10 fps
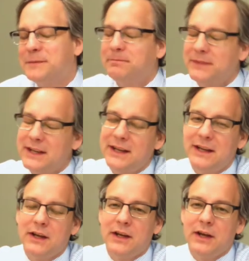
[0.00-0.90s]
There's like
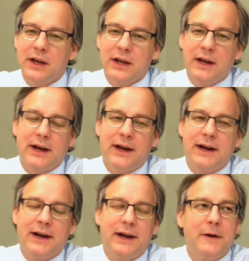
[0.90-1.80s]
31.
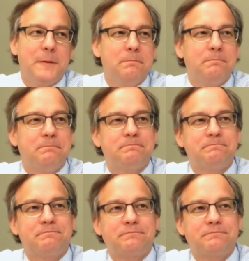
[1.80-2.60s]
I would choose 10.